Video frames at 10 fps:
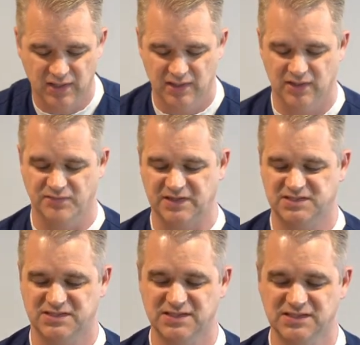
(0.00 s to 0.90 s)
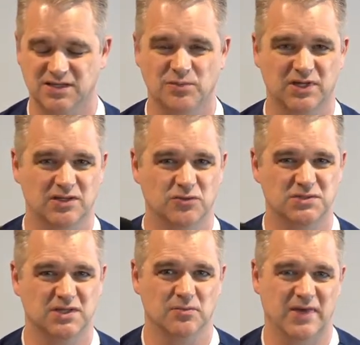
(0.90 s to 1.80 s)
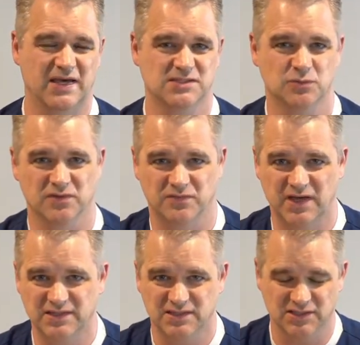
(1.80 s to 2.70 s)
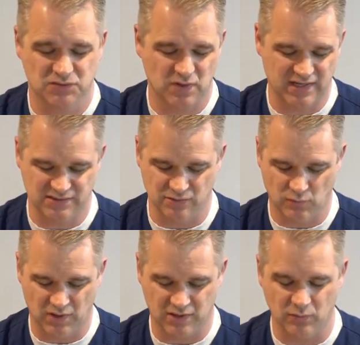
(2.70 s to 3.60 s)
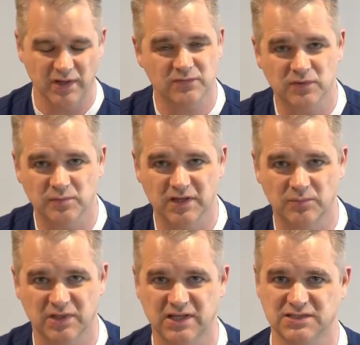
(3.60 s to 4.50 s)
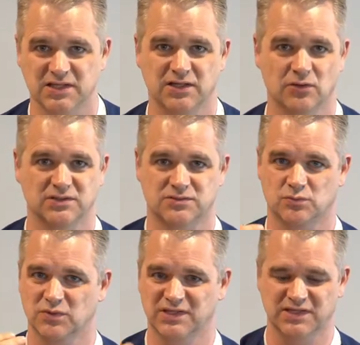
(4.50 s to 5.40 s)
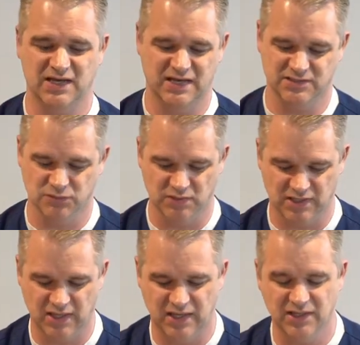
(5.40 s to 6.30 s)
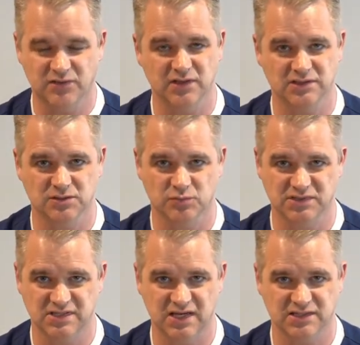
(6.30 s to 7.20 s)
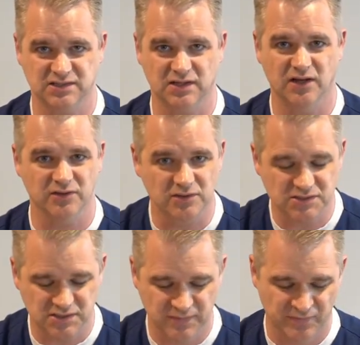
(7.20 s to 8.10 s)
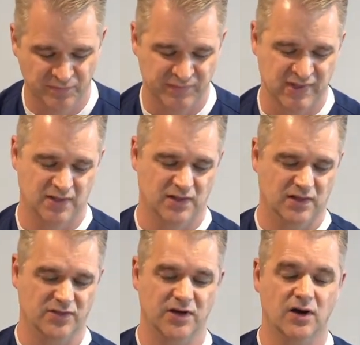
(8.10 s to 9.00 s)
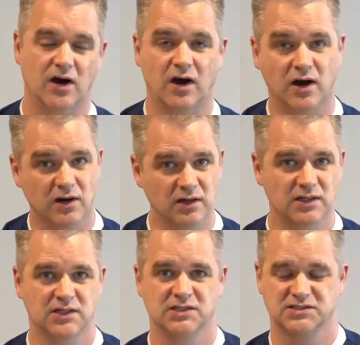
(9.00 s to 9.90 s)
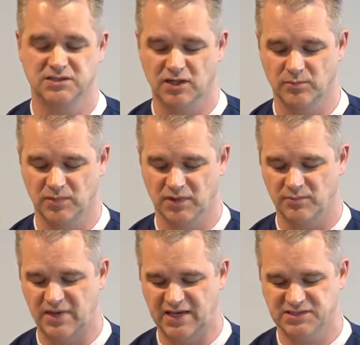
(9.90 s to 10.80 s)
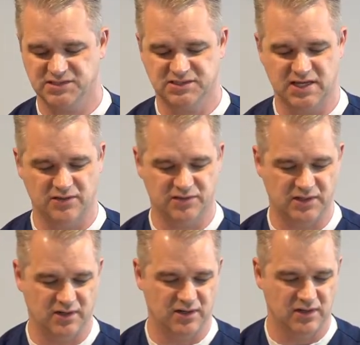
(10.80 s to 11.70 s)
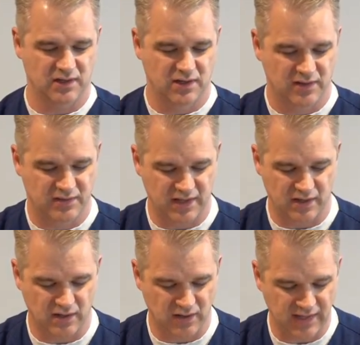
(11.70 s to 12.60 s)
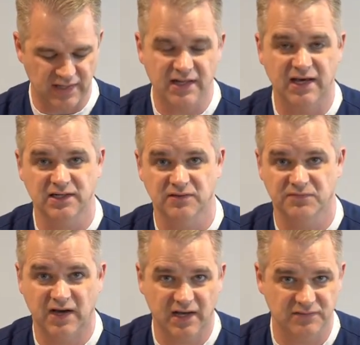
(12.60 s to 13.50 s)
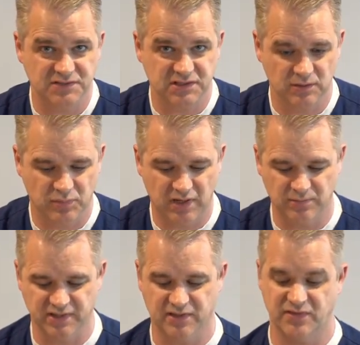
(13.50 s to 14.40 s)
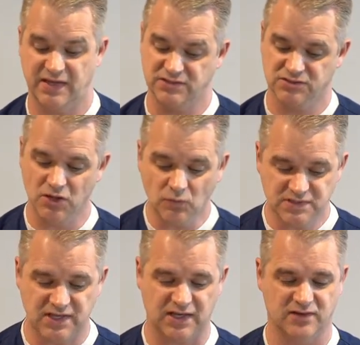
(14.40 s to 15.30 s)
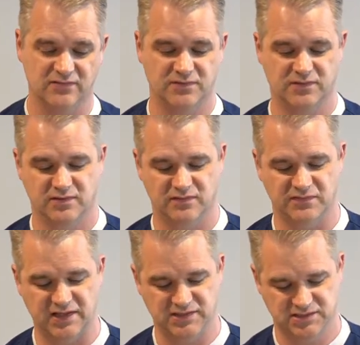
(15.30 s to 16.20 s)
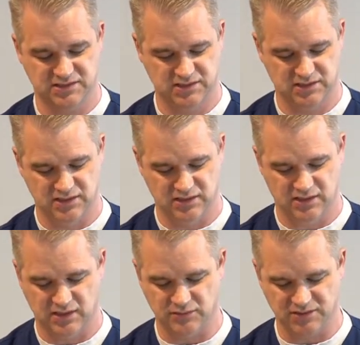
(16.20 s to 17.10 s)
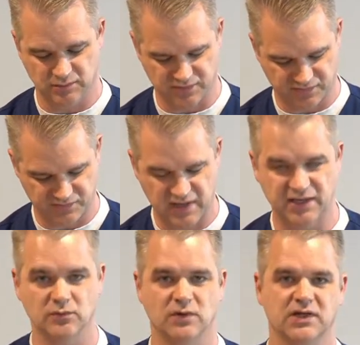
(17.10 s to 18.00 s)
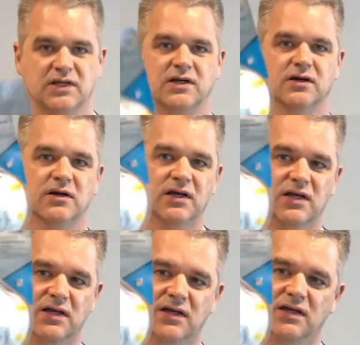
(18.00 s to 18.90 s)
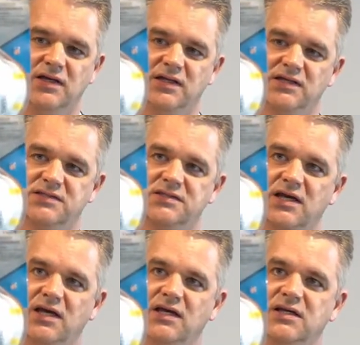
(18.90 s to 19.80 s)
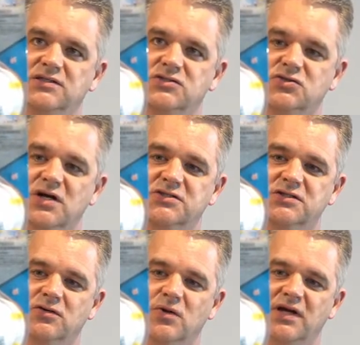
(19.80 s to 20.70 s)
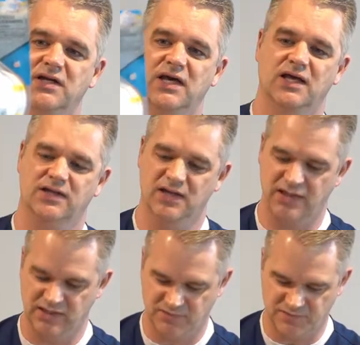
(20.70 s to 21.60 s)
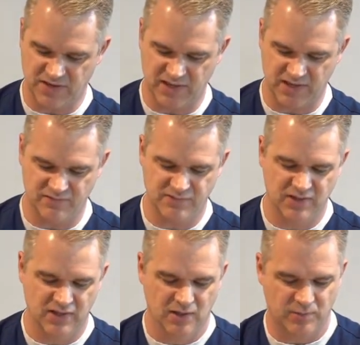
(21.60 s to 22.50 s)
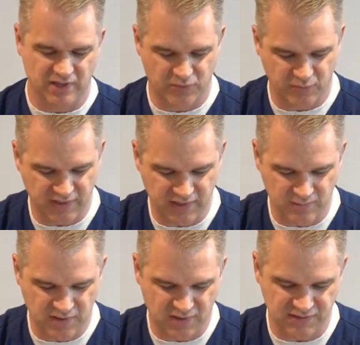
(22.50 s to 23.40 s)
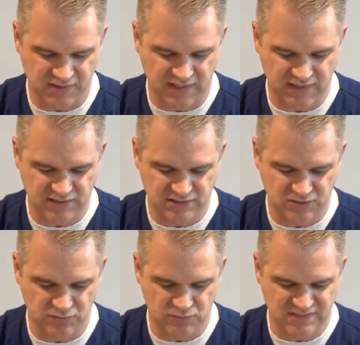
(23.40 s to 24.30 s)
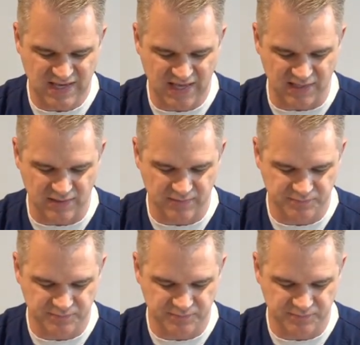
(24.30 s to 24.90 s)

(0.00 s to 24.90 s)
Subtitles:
If I see somebody using a mask with a vent, I try to walk away from them because I know it's really not doing anything to protect others. There are some masks out there that are N95s in public that don't have vents. I was able to find one here. It is a construction grade N95 by 3M called an 8210.